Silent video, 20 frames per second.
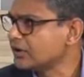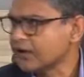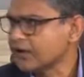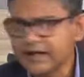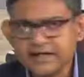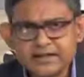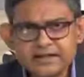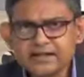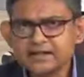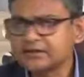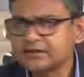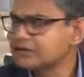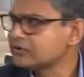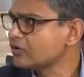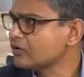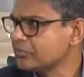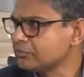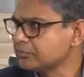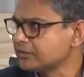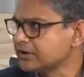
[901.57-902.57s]
any other
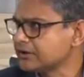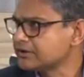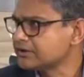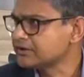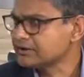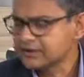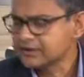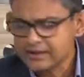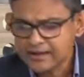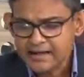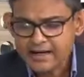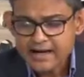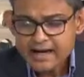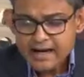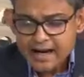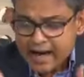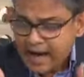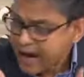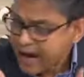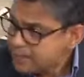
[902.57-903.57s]
topics.
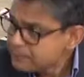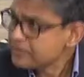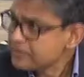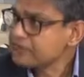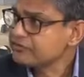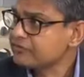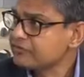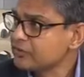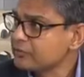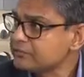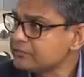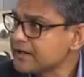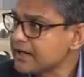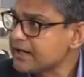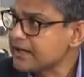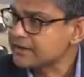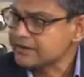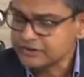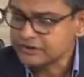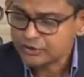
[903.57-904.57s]
Apart from
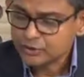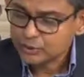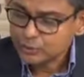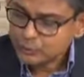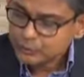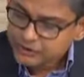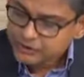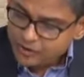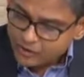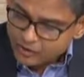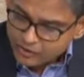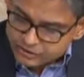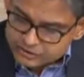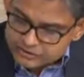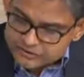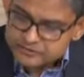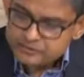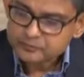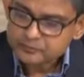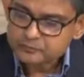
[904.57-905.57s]
that, we
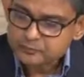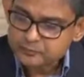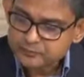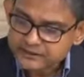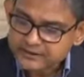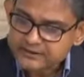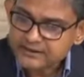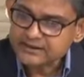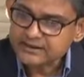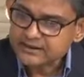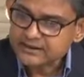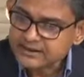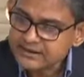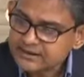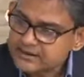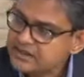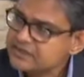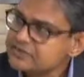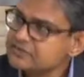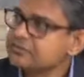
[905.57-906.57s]
also bring
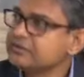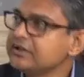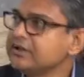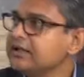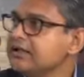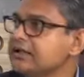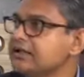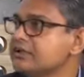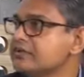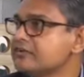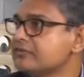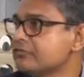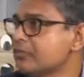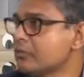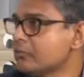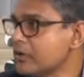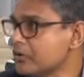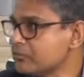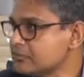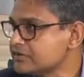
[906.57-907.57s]
industry leaders
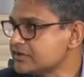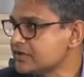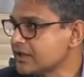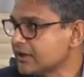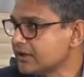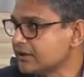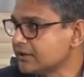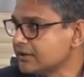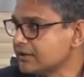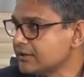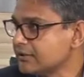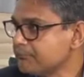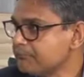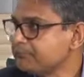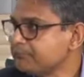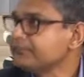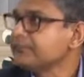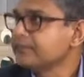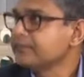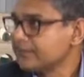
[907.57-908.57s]
from outside,
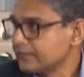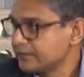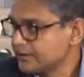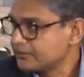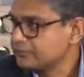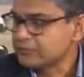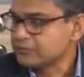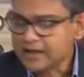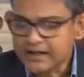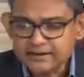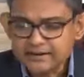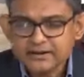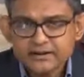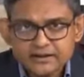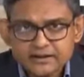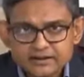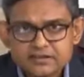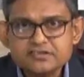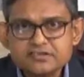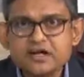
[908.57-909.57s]
right?
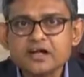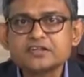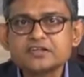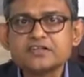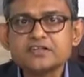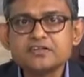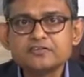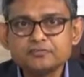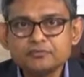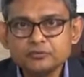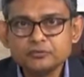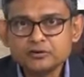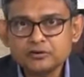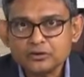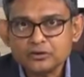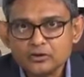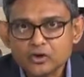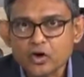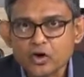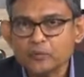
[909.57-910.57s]
The successful
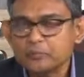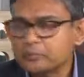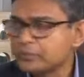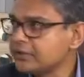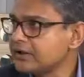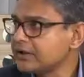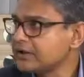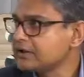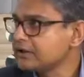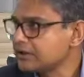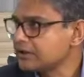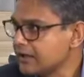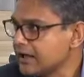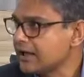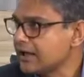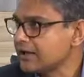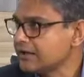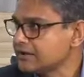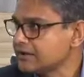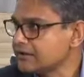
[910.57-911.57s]
corporate
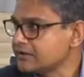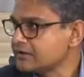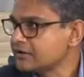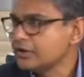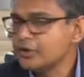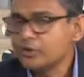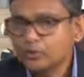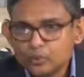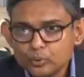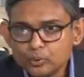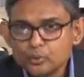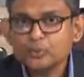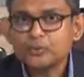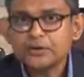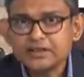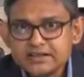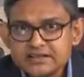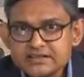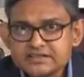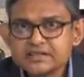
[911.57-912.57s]
guys who
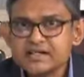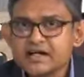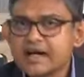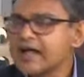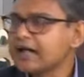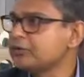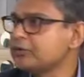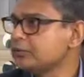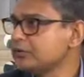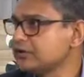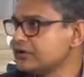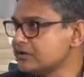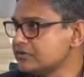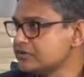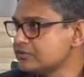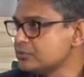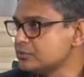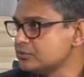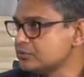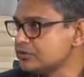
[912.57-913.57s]
interact with the
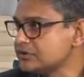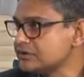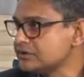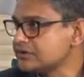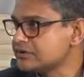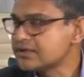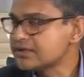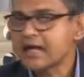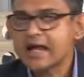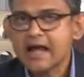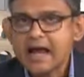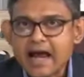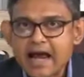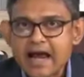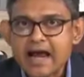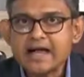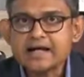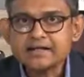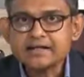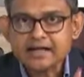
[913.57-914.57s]
students
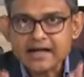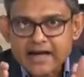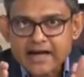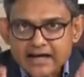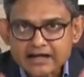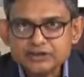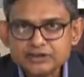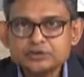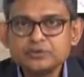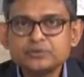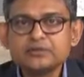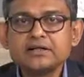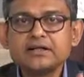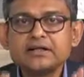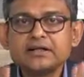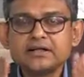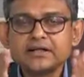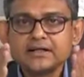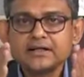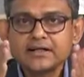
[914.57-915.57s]
and actually